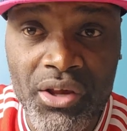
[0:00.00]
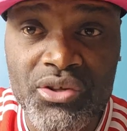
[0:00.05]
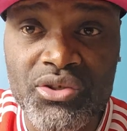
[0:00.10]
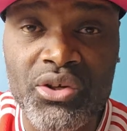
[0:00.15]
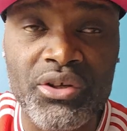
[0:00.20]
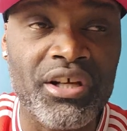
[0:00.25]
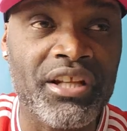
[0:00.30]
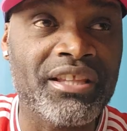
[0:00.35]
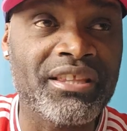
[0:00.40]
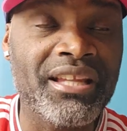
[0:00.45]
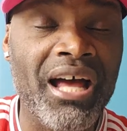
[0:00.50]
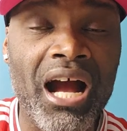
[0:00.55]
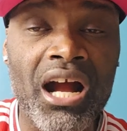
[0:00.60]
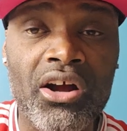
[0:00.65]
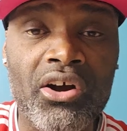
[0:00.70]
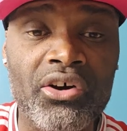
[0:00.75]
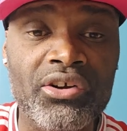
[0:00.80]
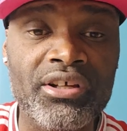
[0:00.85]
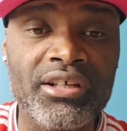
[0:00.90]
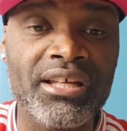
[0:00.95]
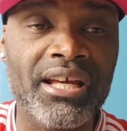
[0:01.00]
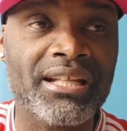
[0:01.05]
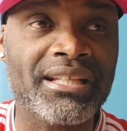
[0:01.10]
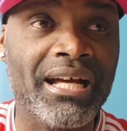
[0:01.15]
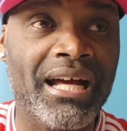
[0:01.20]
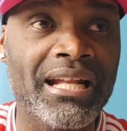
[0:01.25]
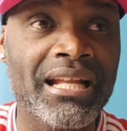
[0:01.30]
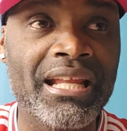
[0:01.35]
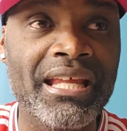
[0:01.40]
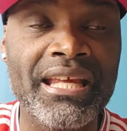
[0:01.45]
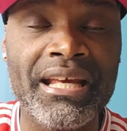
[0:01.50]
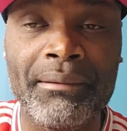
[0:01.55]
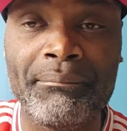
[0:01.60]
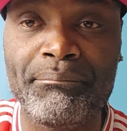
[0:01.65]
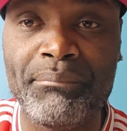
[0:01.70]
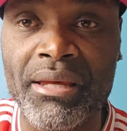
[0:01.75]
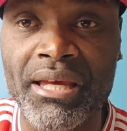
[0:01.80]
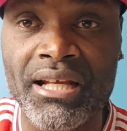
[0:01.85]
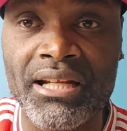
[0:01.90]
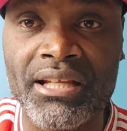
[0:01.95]
So you're not going to get a
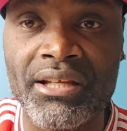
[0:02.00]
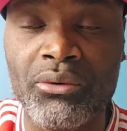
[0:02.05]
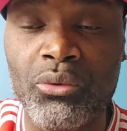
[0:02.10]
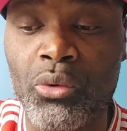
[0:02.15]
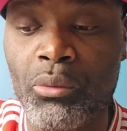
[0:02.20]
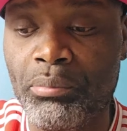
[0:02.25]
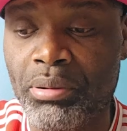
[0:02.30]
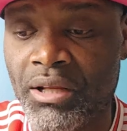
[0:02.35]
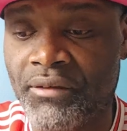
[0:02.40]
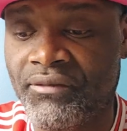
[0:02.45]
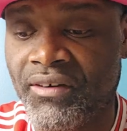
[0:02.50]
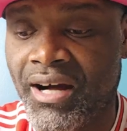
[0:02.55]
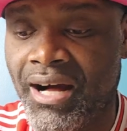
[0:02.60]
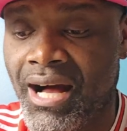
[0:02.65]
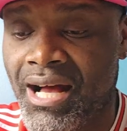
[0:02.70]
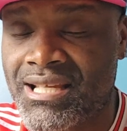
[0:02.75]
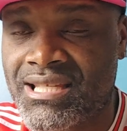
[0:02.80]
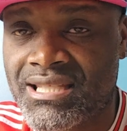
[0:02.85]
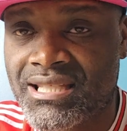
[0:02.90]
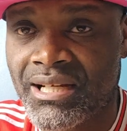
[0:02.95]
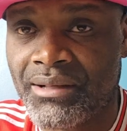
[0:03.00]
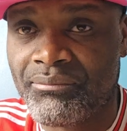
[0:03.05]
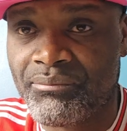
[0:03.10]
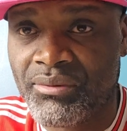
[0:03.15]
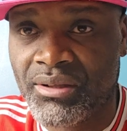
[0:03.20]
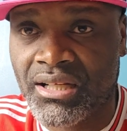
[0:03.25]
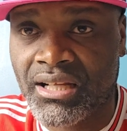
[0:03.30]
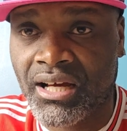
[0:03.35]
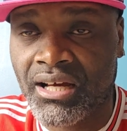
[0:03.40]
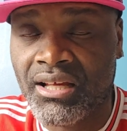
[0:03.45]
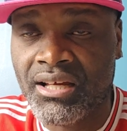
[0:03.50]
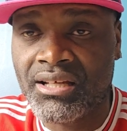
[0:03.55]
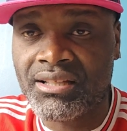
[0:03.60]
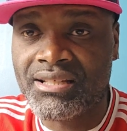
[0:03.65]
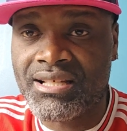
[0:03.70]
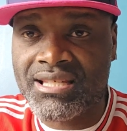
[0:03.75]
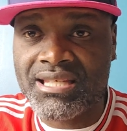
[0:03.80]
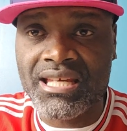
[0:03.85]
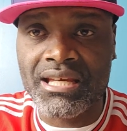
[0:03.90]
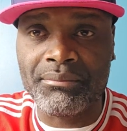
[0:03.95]
Liam Bailey who play for Aston Villa
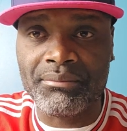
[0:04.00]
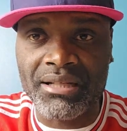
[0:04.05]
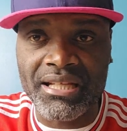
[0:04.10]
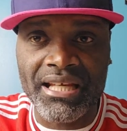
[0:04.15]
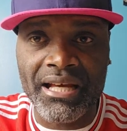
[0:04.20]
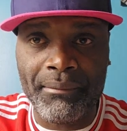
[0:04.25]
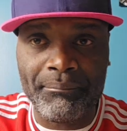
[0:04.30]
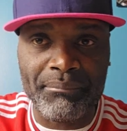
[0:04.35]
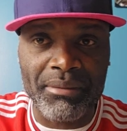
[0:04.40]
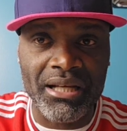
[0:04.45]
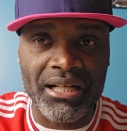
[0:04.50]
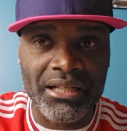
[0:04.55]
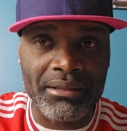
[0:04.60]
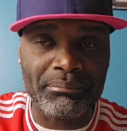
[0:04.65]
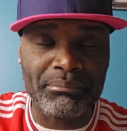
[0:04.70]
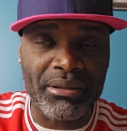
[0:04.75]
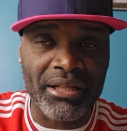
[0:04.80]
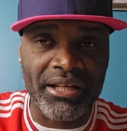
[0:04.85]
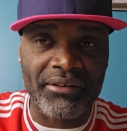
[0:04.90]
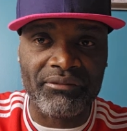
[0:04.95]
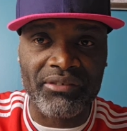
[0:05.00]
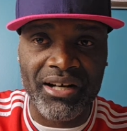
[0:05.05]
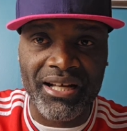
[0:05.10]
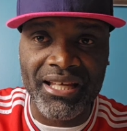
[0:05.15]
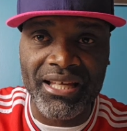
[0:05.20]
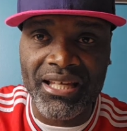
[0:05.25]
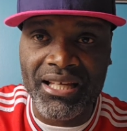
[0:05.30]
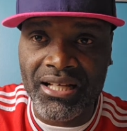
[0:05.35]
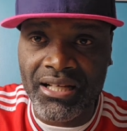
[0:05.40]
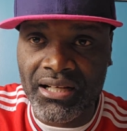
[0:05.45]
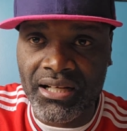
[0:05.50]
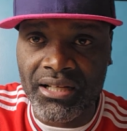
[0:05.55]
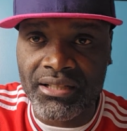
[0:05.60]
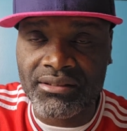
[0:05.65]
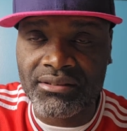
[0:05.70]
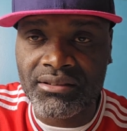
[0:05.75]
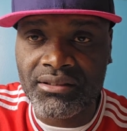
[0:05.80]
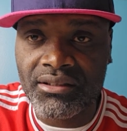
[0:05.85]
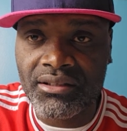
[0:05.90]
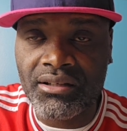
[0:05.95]
the same Liam Bailey play for
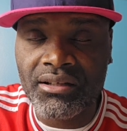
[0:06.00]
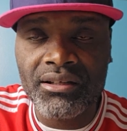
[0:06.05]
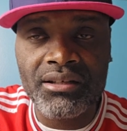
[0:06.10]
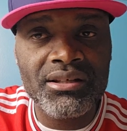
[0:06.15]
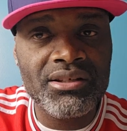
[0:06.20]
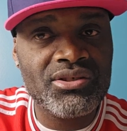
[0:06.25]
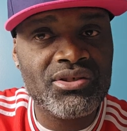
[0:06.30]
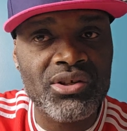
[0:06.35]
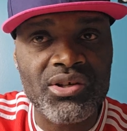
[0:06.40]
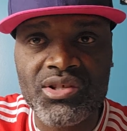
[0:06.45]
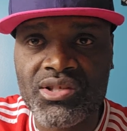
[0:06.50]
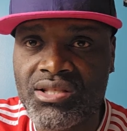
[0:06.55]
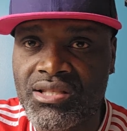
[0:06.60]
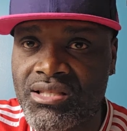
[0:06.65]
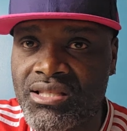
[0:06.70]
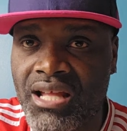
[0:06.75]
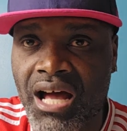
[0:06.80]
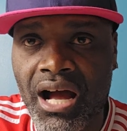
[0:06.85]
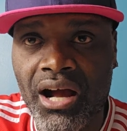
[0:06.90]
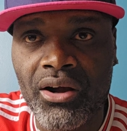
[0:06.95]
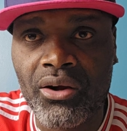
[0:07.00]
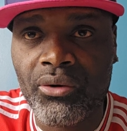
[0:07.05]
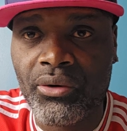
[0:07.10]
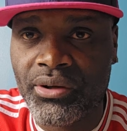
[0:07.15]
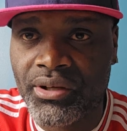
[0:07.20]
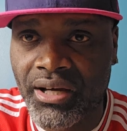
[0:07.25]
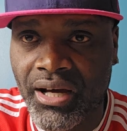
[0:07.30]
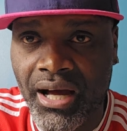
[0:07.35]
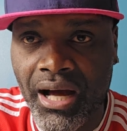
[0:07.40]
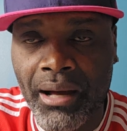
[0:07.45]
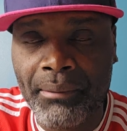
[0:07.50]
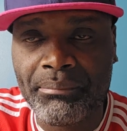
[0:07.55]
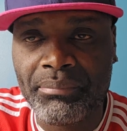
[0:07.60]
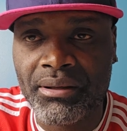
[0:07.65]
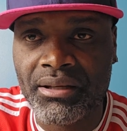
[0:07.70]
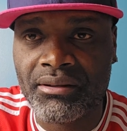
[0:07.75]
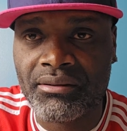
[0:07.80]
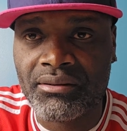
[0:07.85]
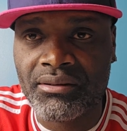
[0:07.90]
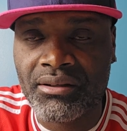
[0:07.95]
England. It's just not going to
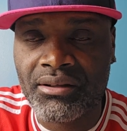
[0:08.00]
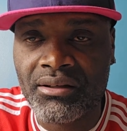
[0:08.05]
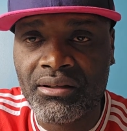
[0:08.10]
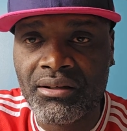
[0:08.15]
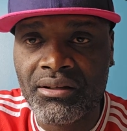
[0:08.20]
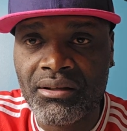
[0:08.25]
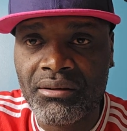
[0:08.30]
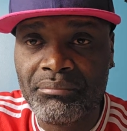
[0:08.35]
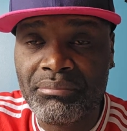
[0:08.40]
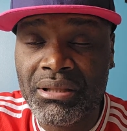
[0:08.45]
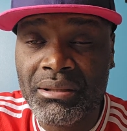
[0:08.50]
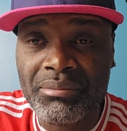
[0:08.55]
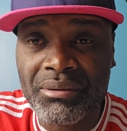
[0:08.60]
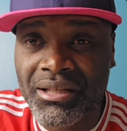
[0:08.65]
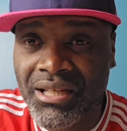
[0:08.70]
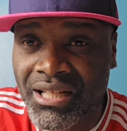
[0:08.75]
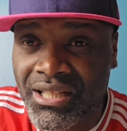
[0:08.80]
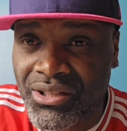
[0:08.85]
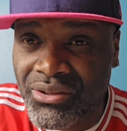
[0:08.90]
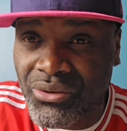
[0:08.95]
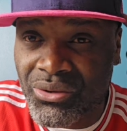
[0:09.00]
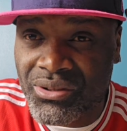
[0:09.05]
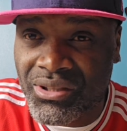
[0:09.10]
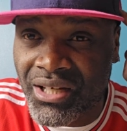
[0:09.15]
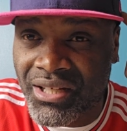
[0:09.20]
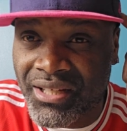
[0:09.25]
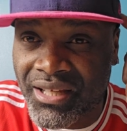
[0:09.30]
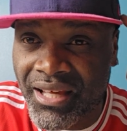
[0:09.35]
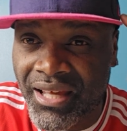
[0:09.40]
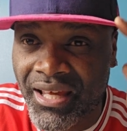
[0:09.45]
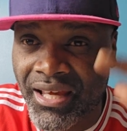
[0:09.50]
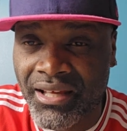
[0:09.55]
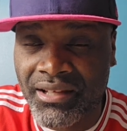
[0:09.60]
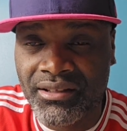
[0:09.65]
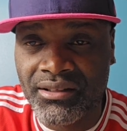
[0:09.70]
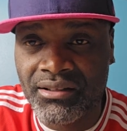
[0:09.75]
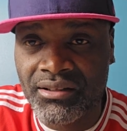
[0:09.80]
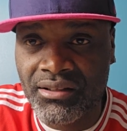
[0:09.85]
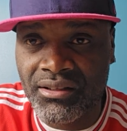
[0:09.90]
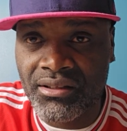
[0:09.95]
happen. People get it out of their
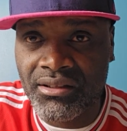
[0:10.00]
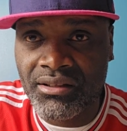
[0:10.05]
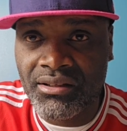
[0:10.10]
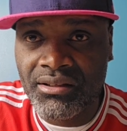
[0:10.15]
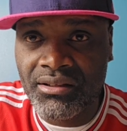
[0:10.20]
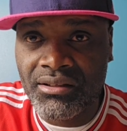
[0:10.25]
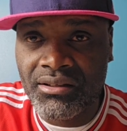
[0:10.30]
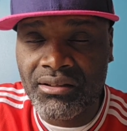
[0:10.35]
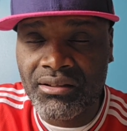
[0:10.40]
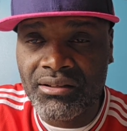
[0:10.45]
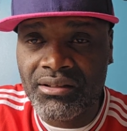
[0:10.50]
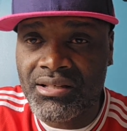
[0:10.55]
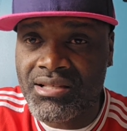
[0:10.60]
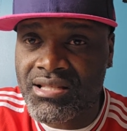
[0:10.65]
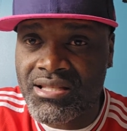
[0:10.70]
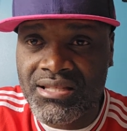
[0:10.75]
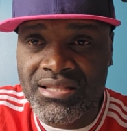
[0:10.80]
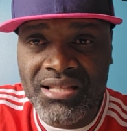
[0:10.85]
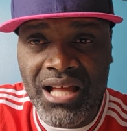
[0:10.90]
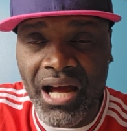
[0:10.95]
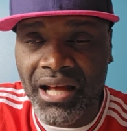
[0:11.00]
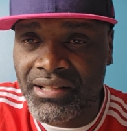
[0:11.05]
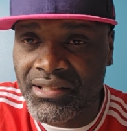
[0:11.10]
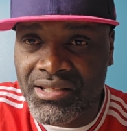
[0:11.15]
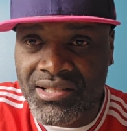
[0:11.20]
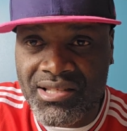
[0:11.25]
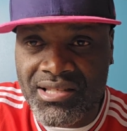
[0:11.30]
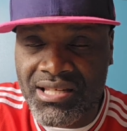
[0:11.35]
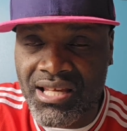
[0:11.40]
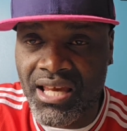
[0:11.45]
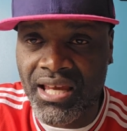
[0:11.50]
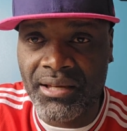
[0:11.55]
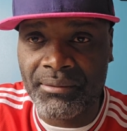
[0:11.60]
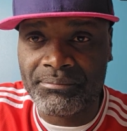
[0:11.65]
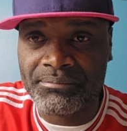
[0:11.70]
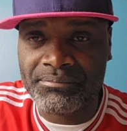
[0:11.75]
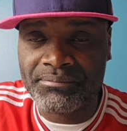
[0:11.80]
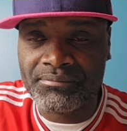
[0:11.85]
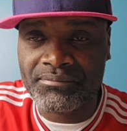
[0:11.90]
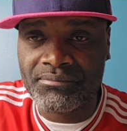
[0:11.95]
head. It's not the
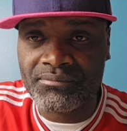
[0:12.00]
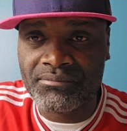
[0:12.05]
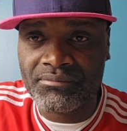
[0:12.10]
same.